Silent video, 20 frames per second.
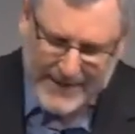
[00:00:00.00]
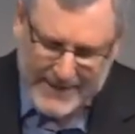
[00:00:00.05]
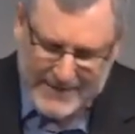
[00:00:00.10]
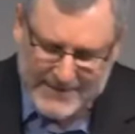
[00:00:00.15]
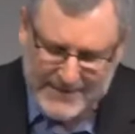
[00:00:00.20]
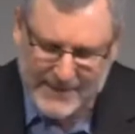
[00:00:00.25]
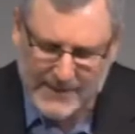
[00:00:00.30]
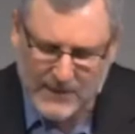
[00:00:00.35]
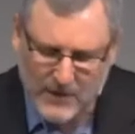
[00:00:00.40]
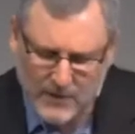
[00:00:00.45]
is
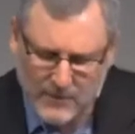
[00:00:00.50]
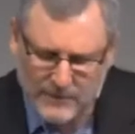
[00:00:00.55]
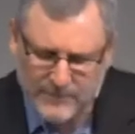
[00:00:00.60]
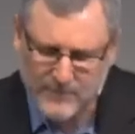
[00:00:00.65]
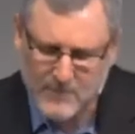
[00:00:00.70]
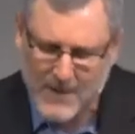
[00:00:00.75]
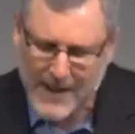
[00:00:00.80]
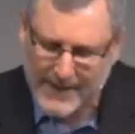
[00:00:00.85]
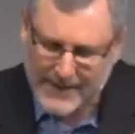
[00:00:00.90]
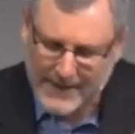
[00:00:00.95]
he, of
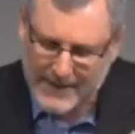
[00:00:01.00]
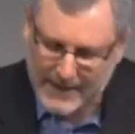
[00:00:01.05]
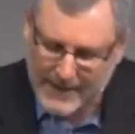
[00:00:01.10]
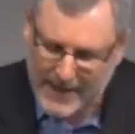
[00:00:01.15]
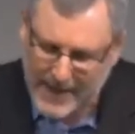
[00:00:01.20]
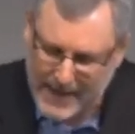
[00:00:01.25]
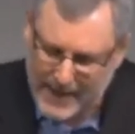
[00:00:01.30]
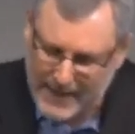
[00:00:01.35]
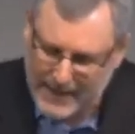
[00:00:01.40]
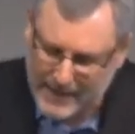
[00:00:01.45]
making
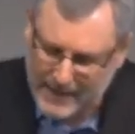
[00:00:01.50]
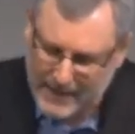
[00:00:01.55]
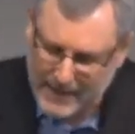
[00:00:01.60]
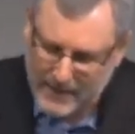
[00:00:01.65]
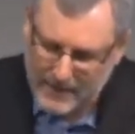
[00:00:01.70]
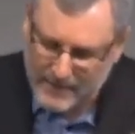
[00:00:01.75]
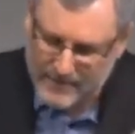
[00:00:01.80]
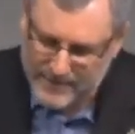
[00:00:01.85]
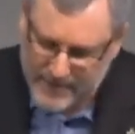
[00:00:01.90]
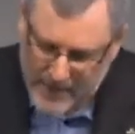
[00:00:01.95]
a
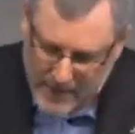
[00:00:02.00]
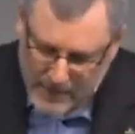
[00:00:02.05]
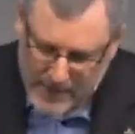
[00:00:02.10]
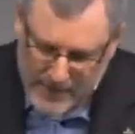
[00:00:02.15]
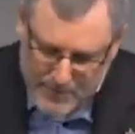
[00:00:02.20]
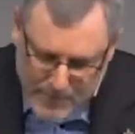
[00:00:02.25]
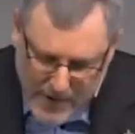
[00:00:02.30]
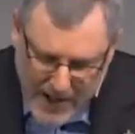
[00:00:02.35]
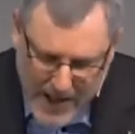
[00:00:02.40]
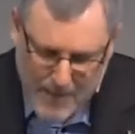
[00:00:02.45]
very
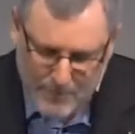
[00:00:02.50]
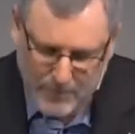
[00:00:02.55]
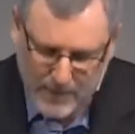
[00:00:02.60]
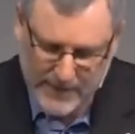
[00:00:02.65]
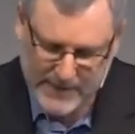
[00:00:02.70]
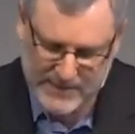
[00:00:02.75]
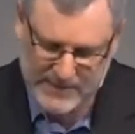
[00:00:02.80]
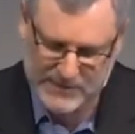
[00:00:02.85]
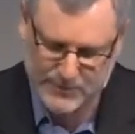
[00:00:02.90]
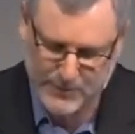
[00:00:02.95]

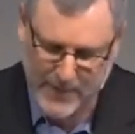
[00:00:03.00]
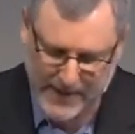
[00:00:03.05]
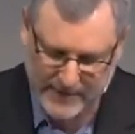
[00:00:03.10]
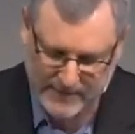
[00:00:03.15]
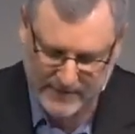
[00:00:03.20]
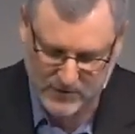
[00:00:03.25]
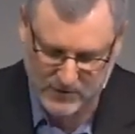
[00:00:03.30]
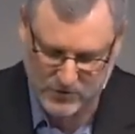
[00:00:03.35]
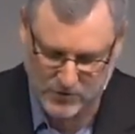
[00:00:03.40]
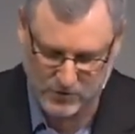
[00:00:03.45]
public
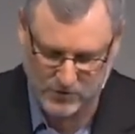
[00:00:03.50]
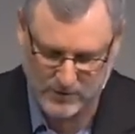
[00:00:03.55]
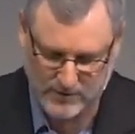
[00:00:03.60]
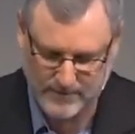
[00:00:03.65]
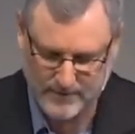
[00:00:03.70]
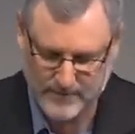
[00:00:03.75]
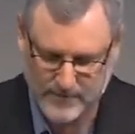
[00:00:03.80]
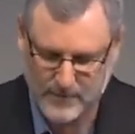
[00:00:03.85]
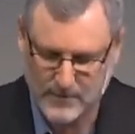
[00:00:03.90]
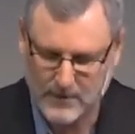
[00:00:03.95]
spectacle?
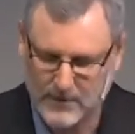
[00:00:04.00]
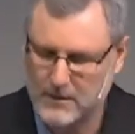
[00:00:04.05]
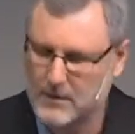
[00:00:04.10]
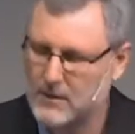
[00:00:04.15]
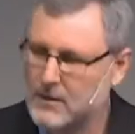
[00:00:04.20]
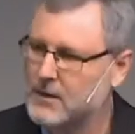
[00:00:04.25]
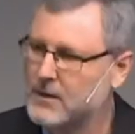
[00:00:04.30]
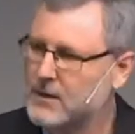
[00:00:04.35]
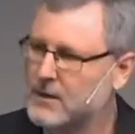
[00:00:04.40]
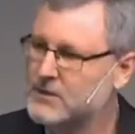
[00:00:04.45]

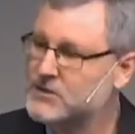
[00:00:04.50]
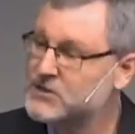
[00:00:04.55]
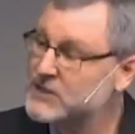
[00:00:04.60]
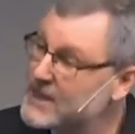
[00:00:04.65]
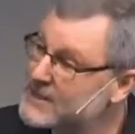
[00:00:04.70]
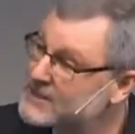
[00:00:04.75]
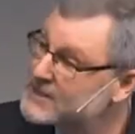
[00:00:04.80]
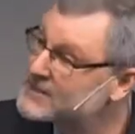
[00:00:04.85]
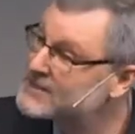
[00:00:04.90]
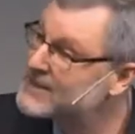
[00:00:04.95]

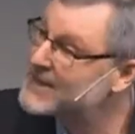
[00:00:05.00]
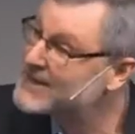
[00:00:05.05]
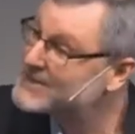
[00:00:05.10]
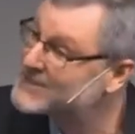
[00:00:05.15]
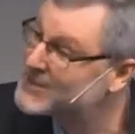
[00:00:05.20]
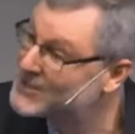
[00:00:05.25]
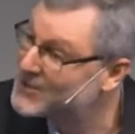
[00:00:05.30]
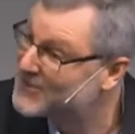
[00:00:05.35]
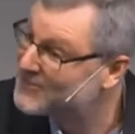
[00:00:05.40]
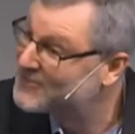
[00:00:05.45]
Jesus
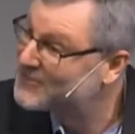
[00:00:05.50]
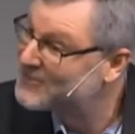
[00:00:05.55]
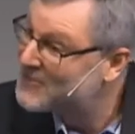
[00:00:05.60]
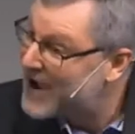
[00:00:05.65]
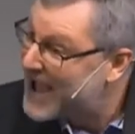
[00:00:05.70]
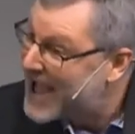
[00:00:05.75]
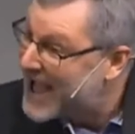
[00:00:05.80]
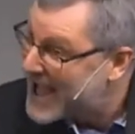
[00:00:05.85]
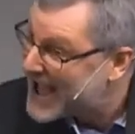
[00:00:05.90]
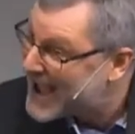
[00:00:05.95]
isn't
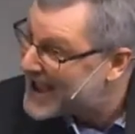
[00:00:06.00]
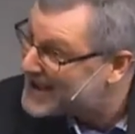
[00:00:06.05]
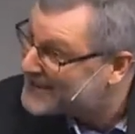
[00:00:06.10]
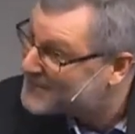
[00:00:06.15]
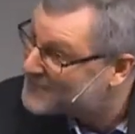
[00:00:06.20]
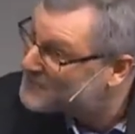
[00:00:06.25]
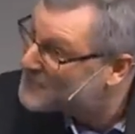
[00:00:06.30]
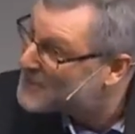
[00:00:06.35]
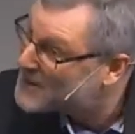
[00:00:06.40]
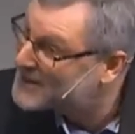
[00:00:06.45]
afraid
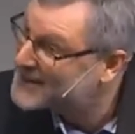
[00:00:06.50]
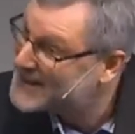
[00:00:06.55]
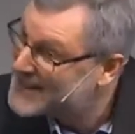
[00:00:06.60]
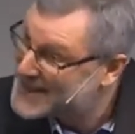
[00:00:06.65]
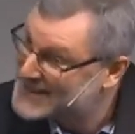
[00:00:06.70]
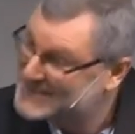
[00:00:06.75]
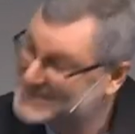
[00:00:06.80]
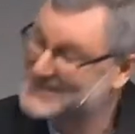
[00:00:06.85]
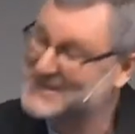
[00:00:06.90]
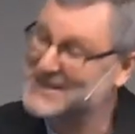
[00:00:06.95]
of what it
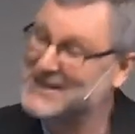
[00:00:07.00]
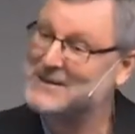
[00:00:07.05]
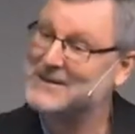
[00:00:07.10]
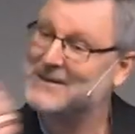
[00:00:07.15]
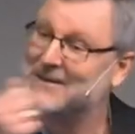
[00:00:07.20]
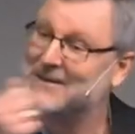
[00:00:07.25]
is that